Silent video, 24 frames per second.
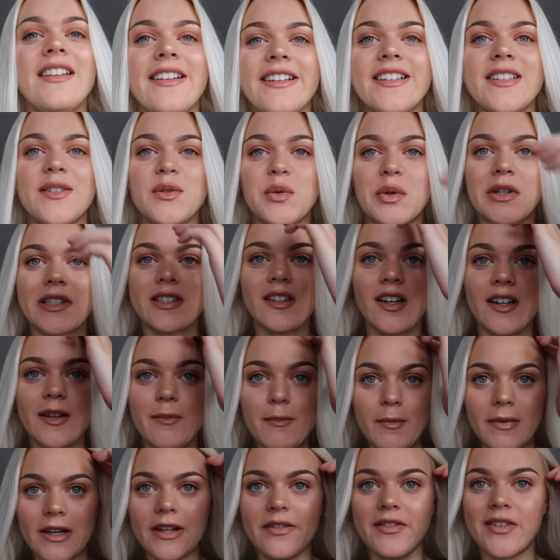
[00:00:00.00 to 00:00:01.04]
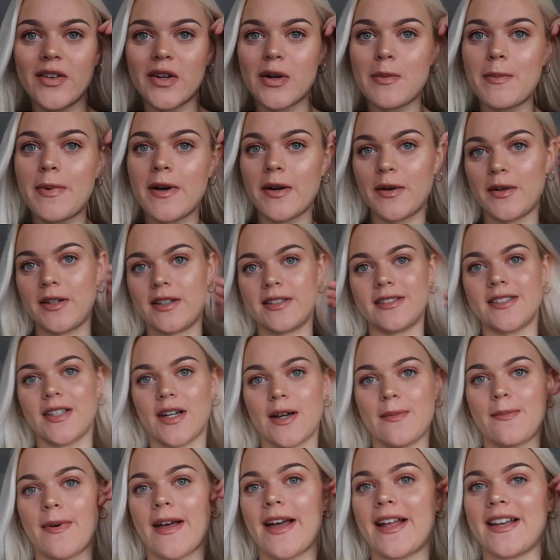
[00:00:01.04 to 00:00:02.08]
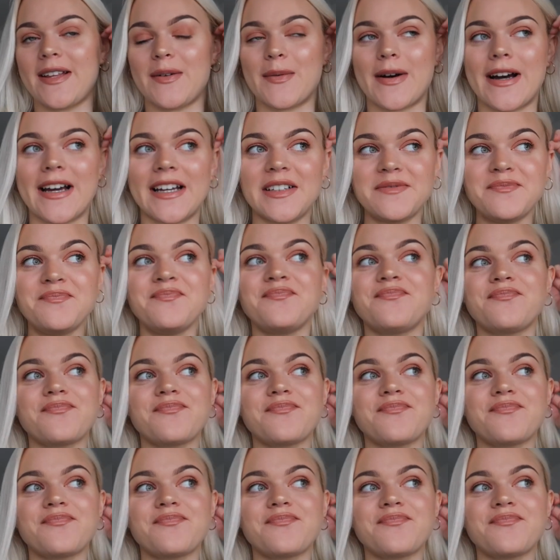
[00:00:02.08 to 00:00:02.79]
This is what it's like living on a building site, but anyway.